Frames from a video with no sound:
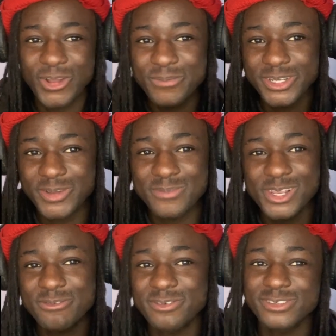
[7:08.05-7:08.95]
Comment down below
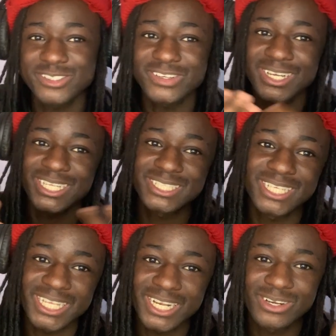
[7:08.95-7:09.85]
your favorite song. Let's
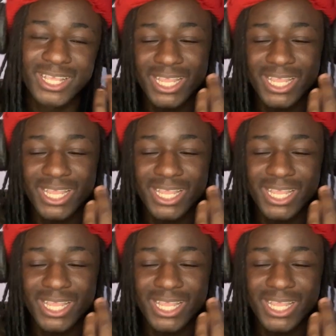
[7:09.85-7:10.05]
check it out.